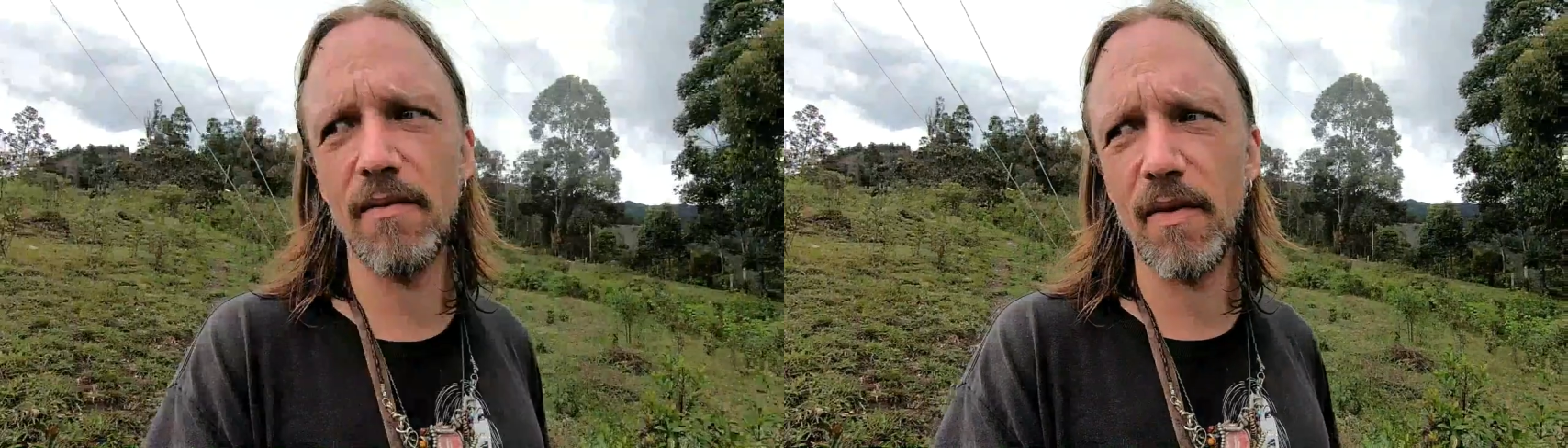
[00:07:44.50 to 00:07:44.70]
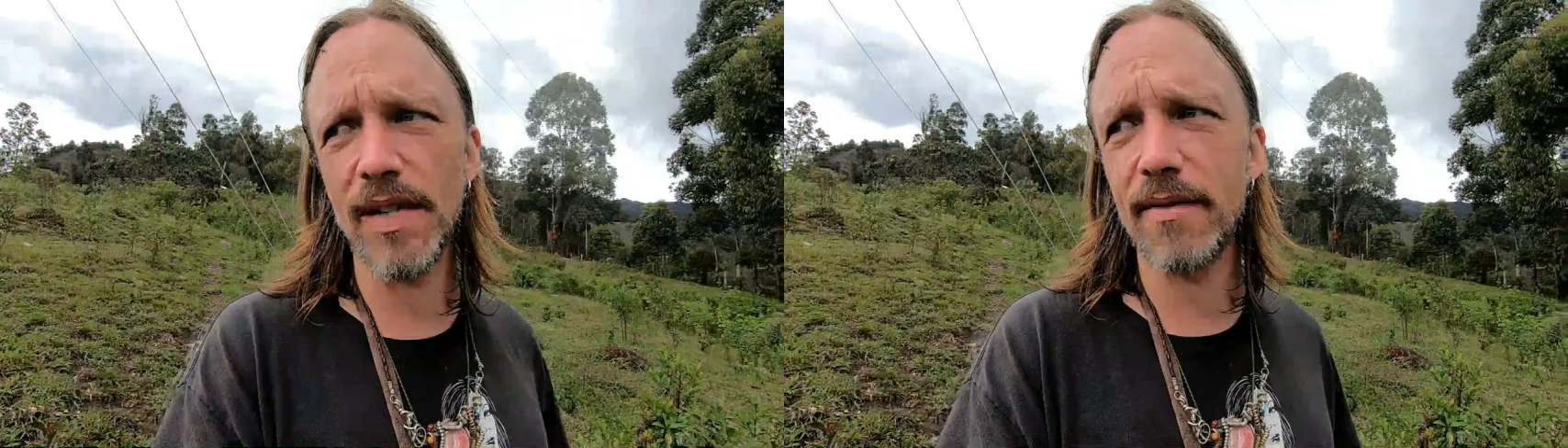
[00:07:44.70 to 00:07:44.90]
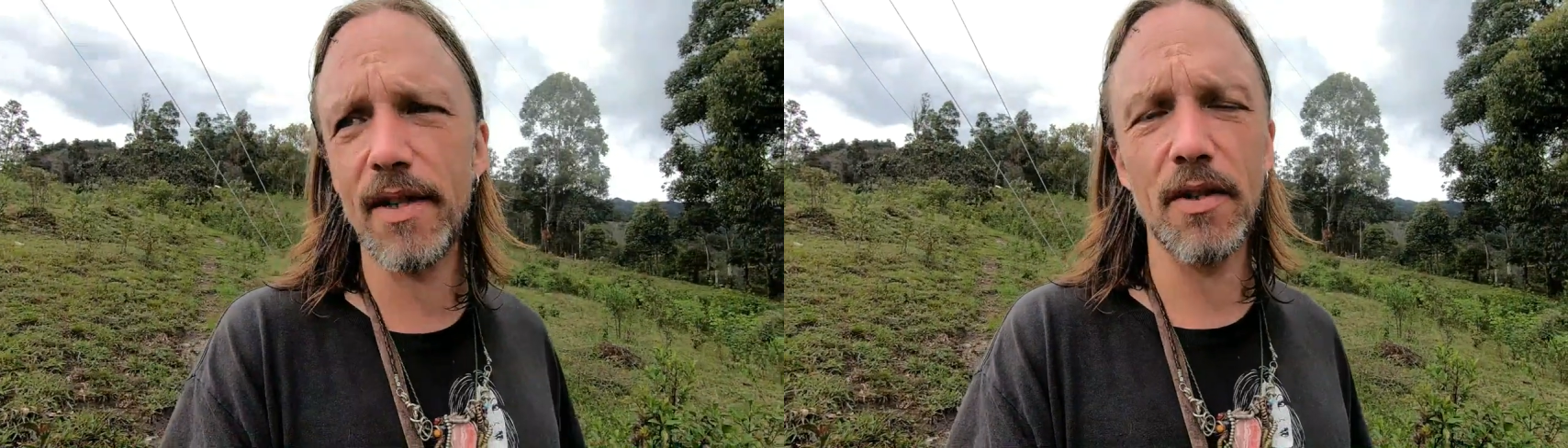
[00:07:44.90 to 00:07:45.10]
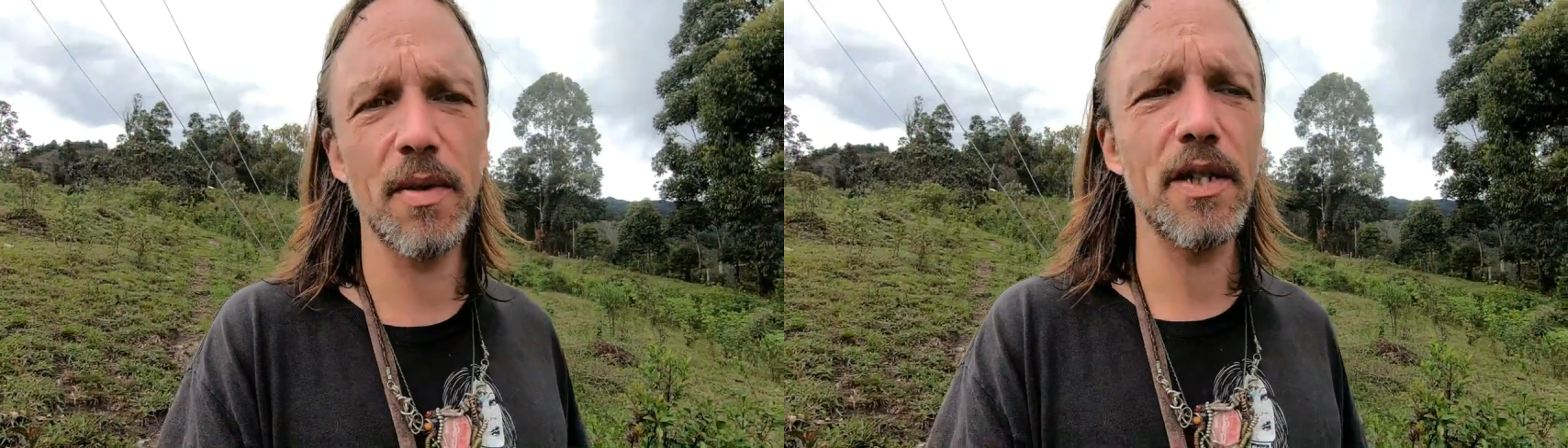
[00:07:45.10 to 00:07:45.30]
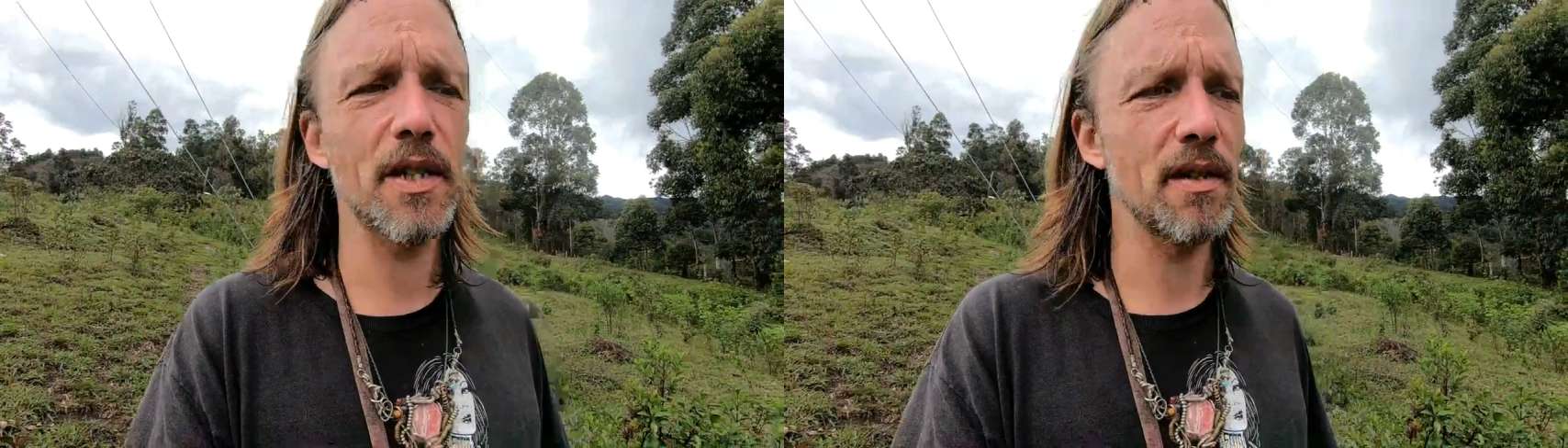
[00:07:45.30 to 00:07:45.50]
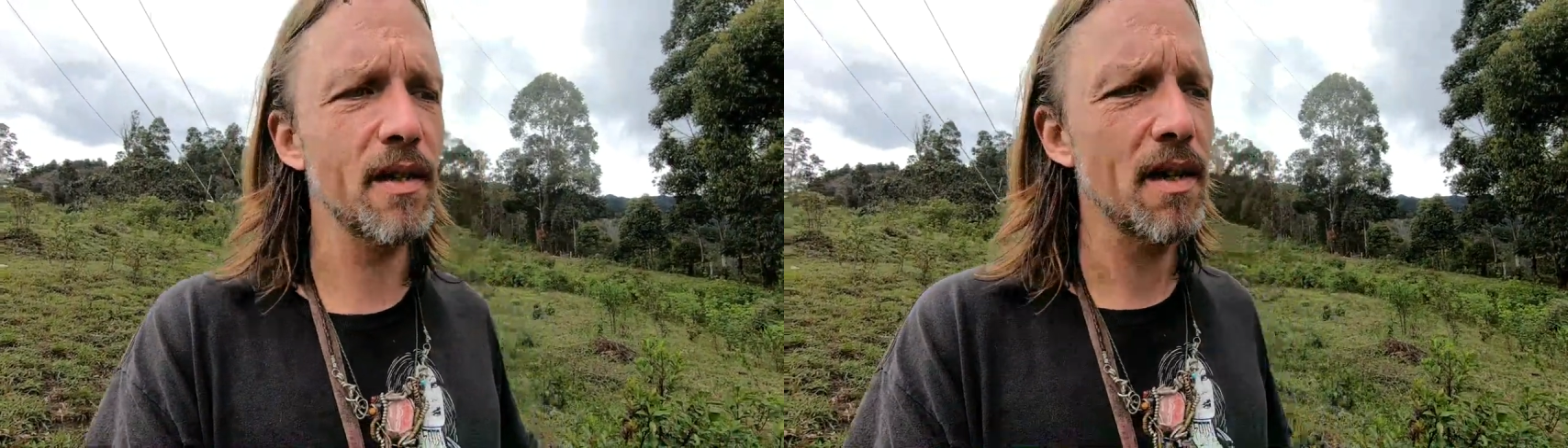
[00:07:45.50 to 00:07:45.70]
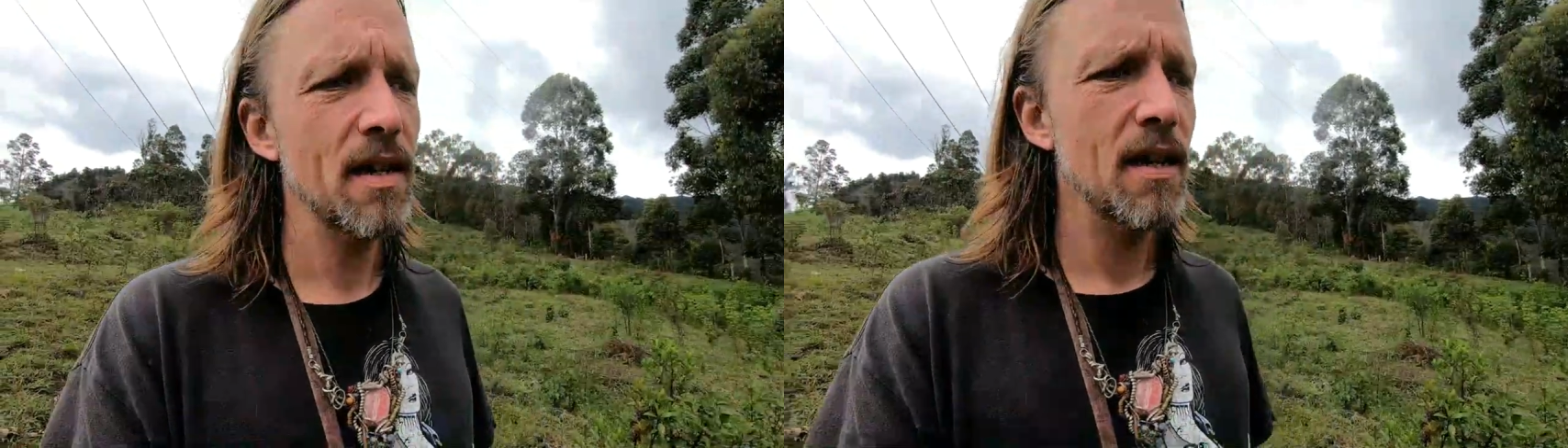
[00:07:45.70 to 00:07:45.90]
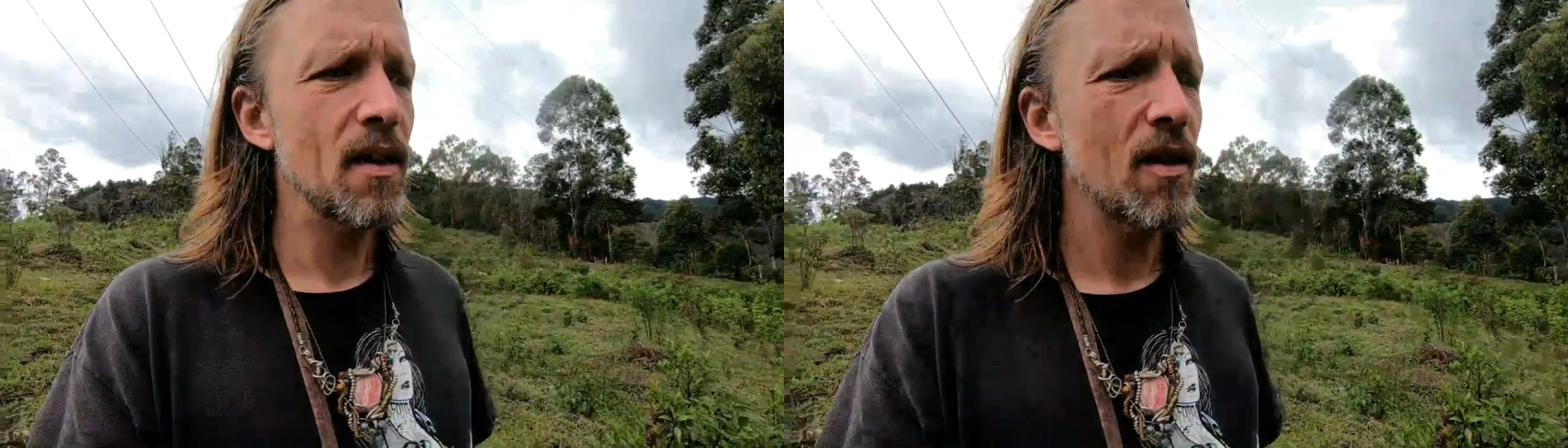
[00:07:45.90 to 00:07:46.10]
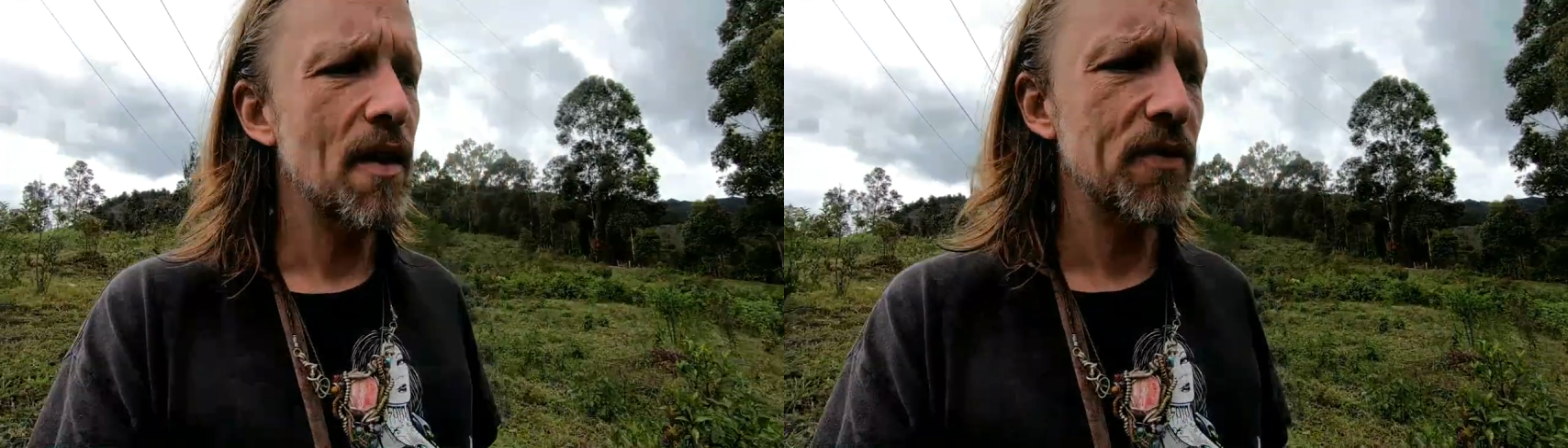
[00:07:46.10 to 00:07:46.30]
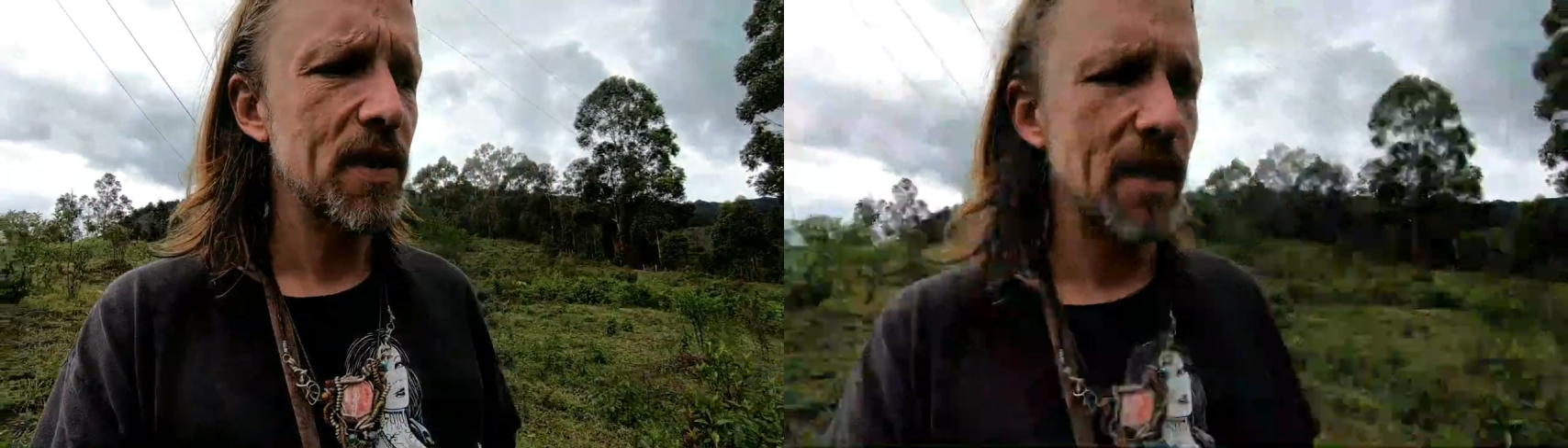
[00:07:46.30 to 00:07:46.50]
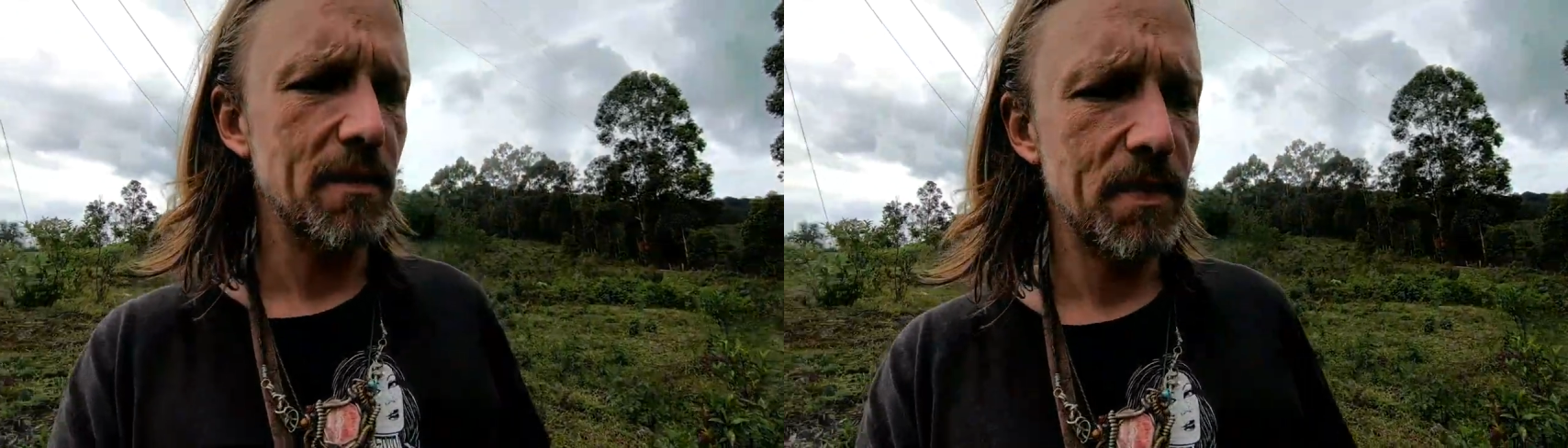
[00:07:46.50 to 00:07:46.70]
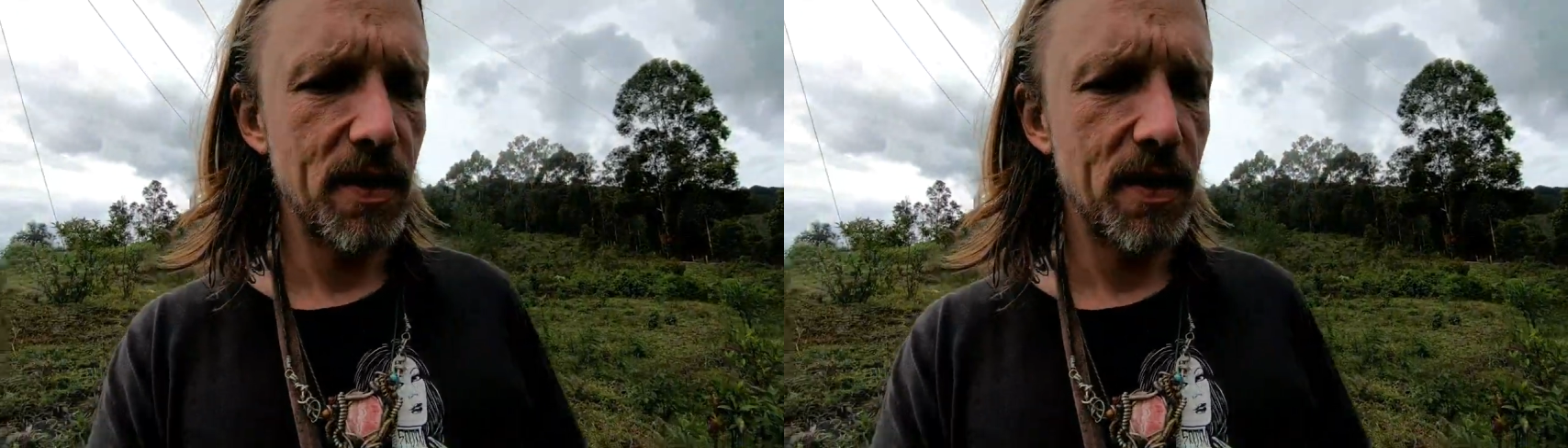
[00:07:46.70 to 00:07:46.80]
voice of intuition oftentimes